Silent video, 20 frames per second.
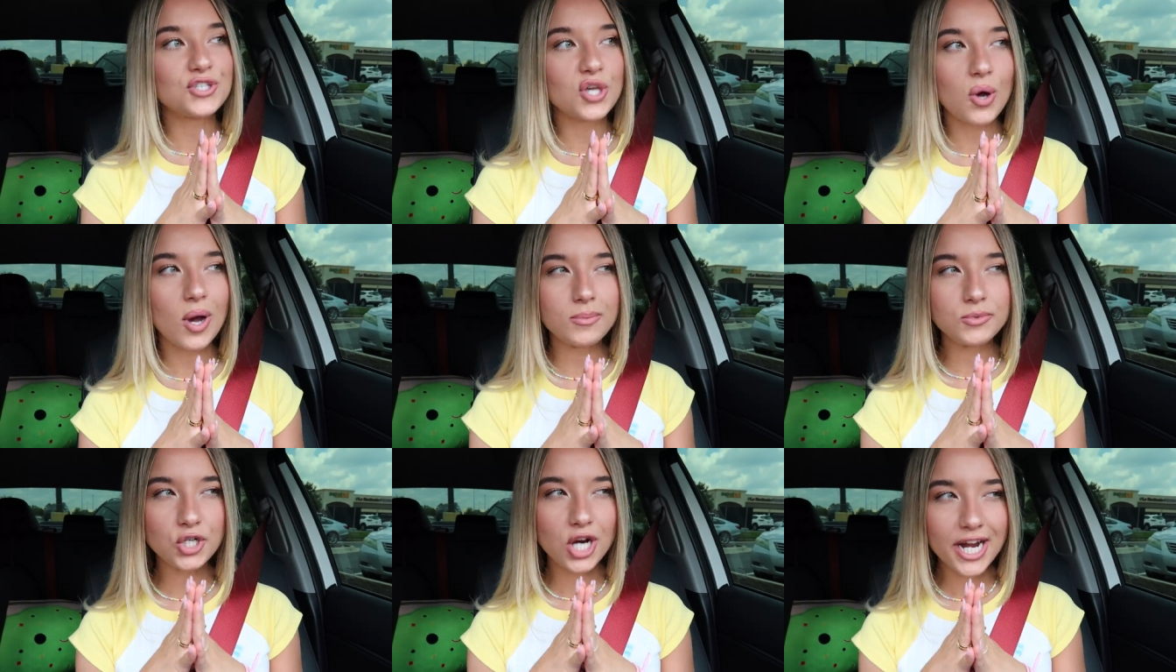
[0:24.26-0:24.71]
So
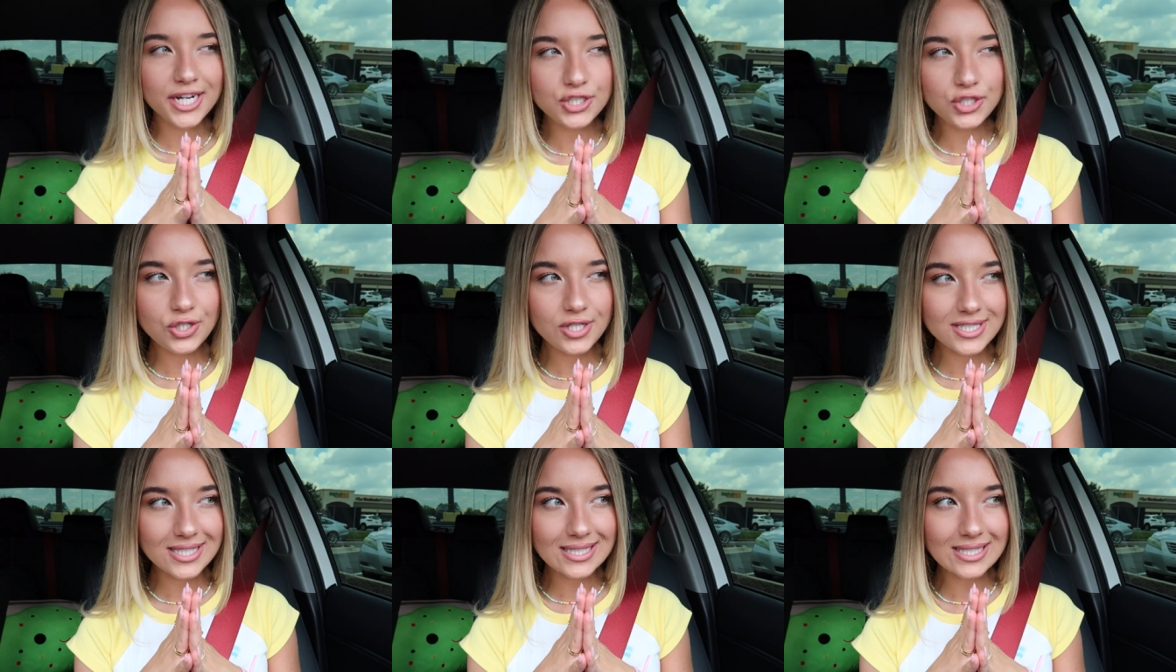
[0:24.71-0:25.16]
I'm trying
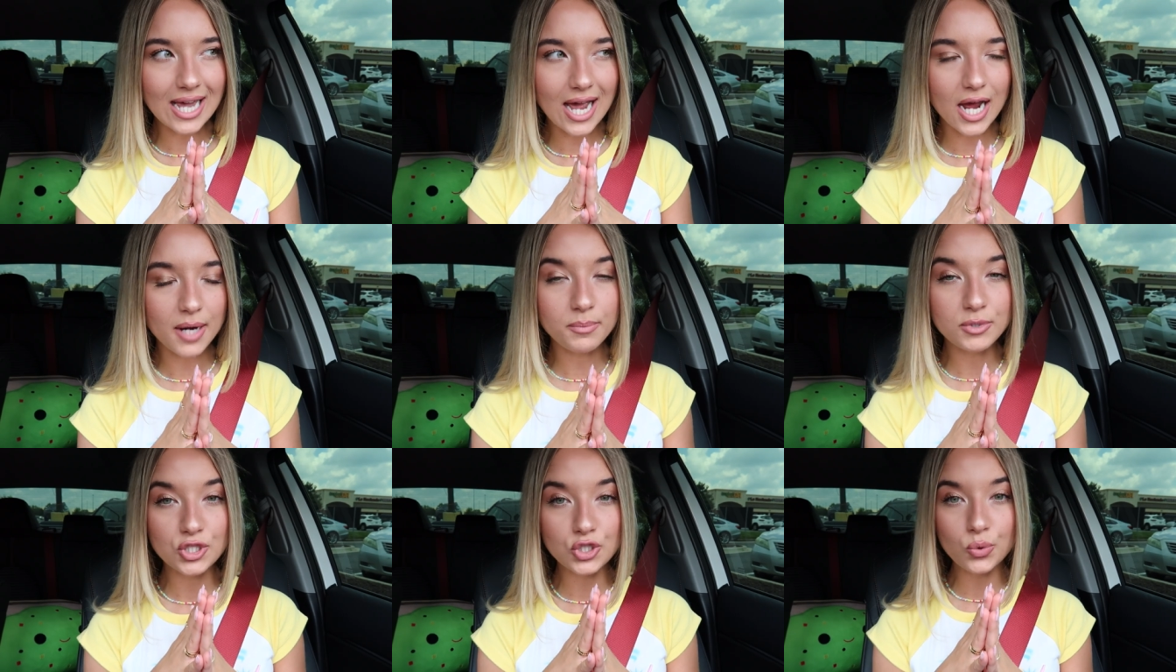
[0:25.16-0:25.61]
to
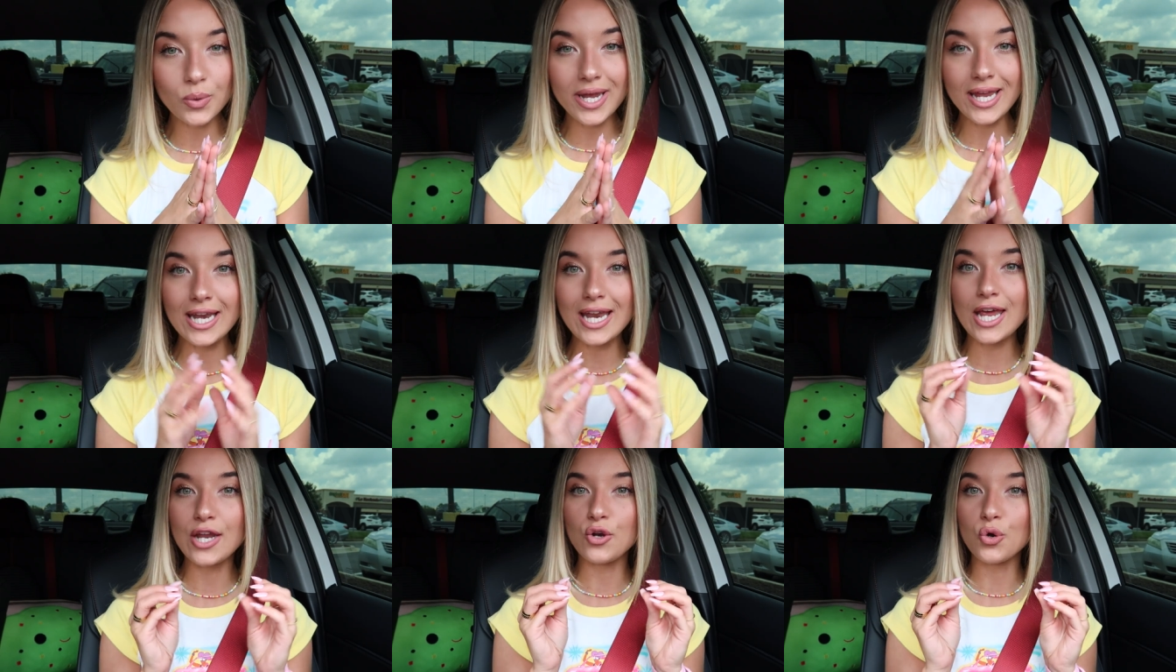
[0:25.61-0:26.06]
decide
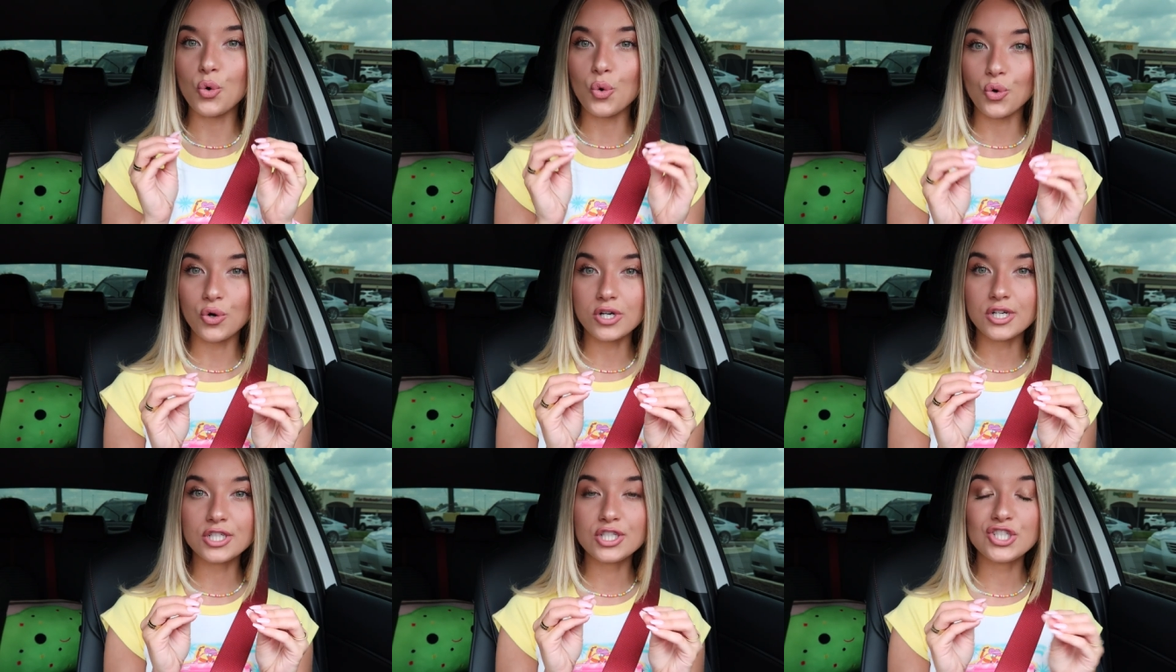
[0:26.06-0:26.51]
between an
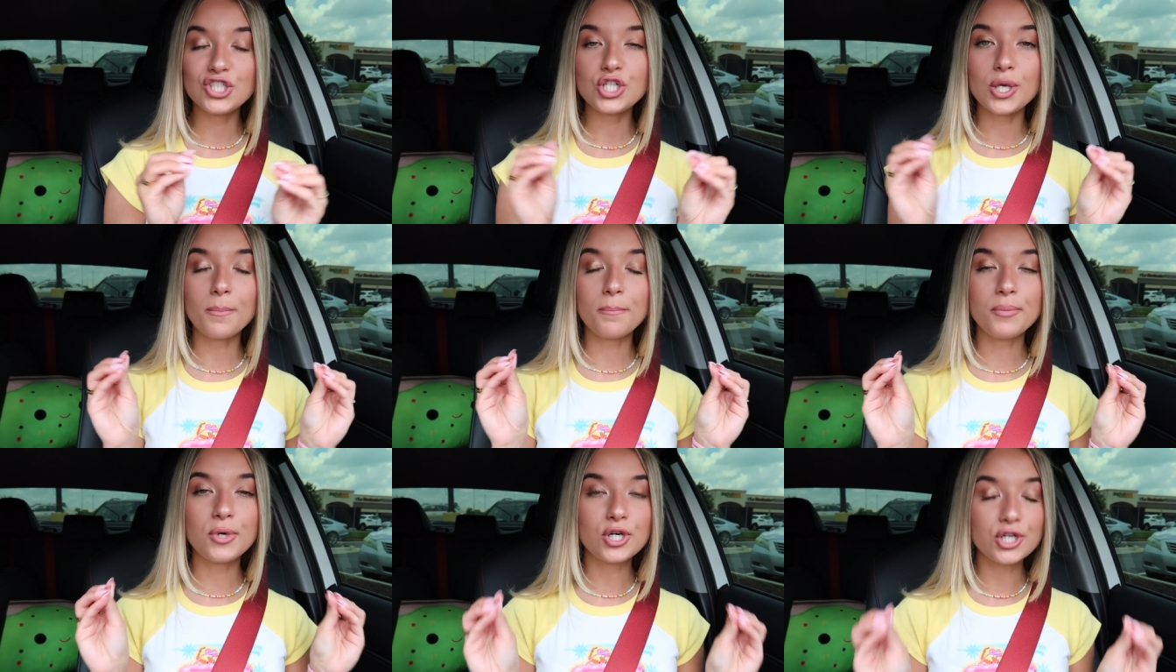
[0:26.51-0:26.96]
orange
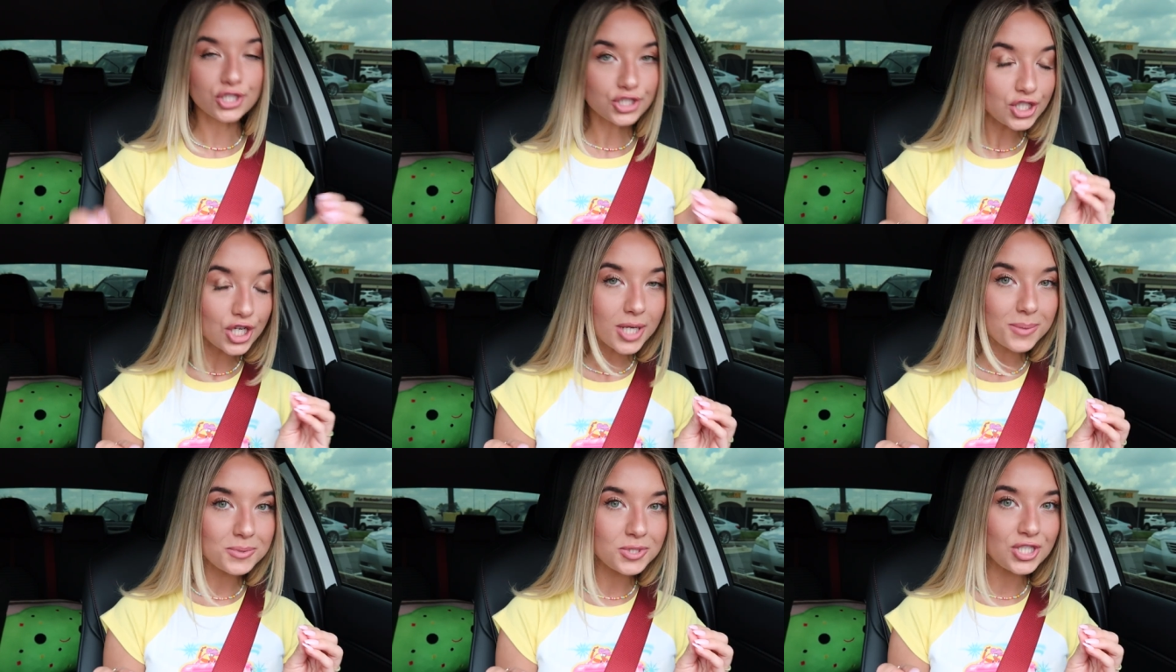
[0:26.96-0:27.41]

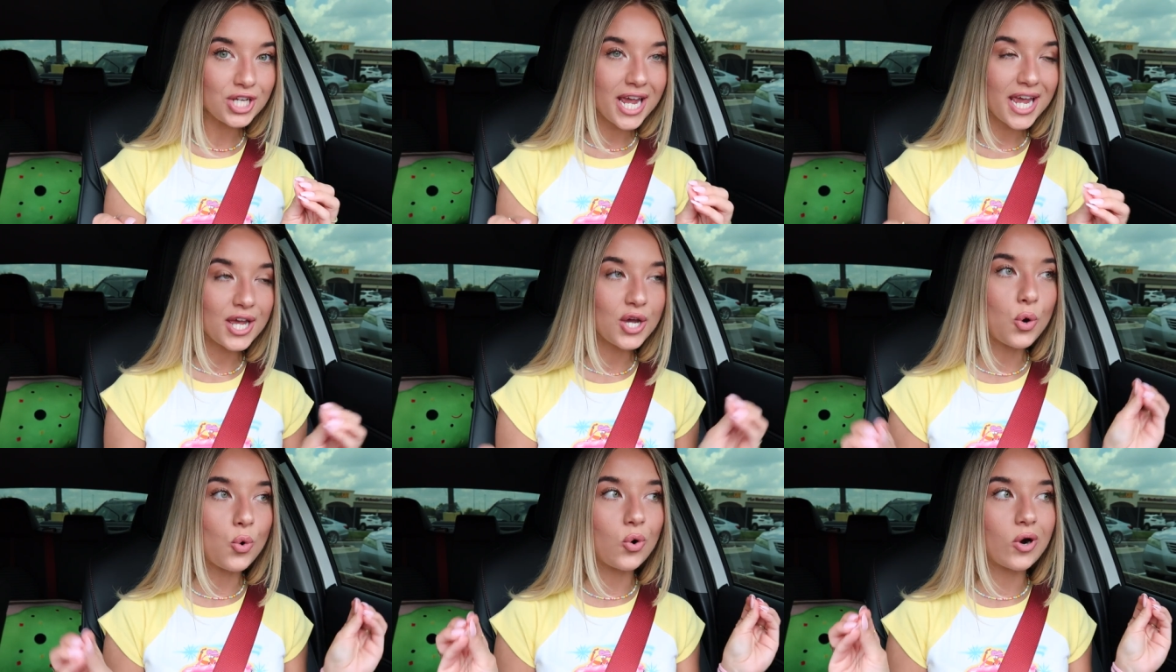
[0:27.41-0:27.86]
push-up
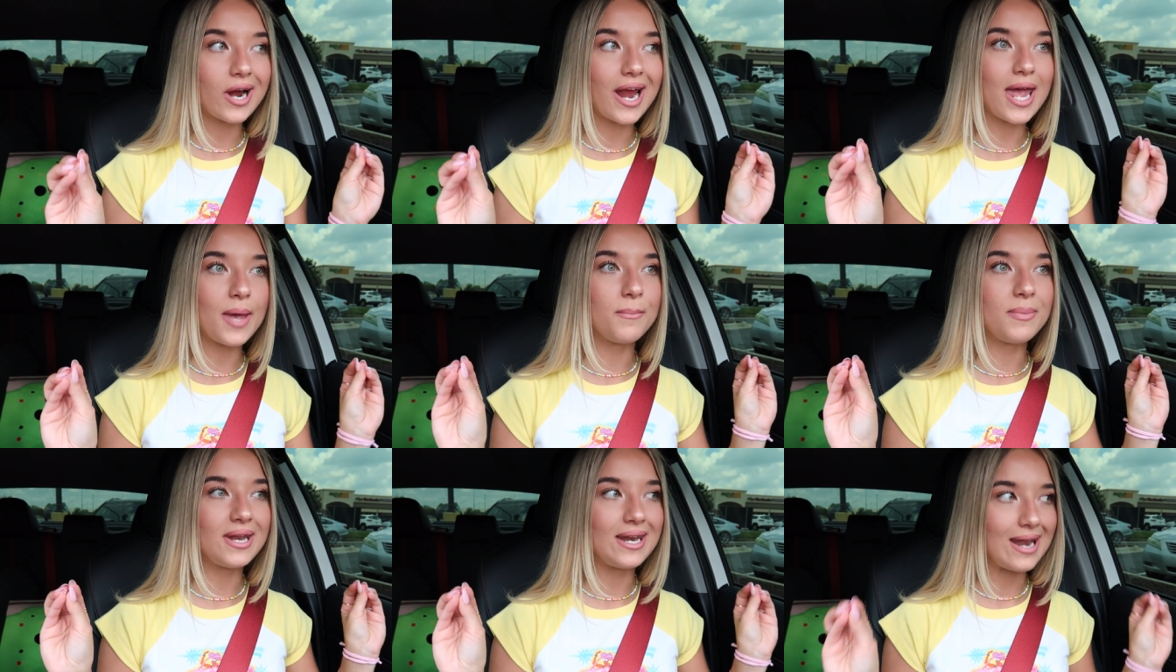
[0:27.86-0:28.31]
shake or
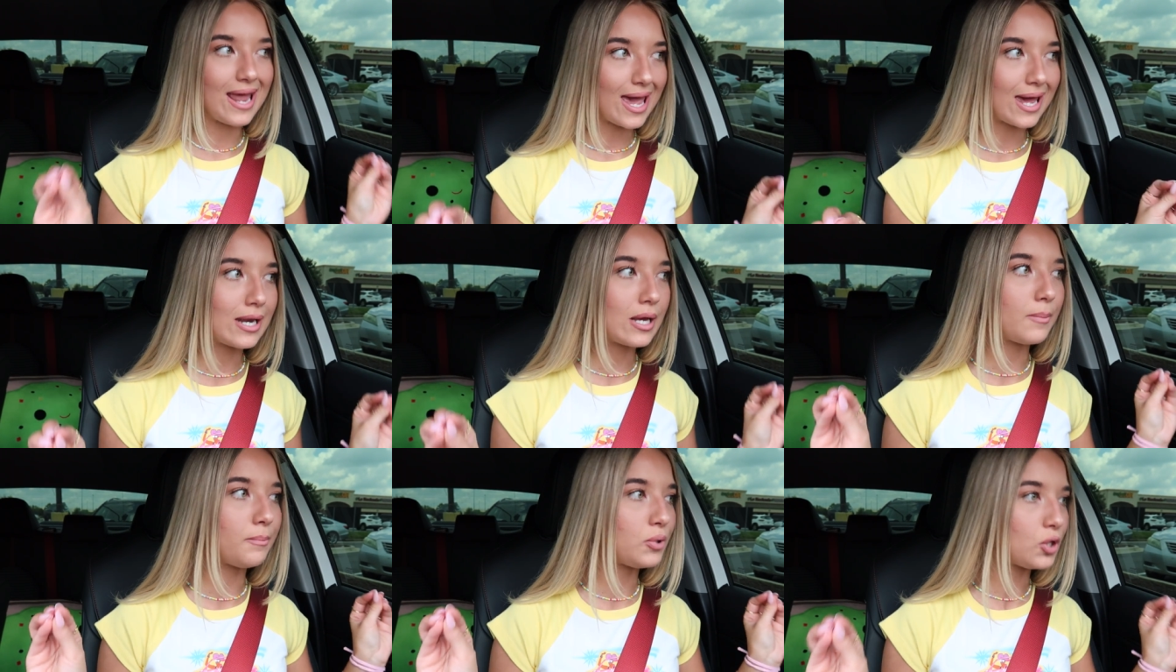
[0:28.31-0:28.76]
a
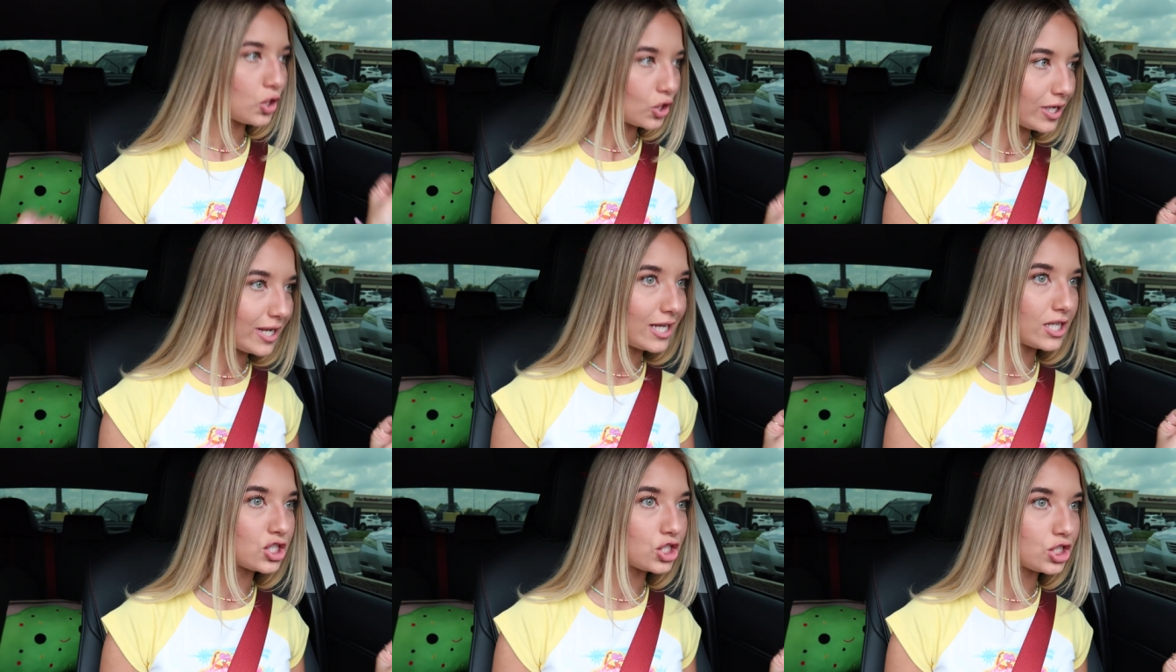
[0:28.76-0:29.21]
banana pudding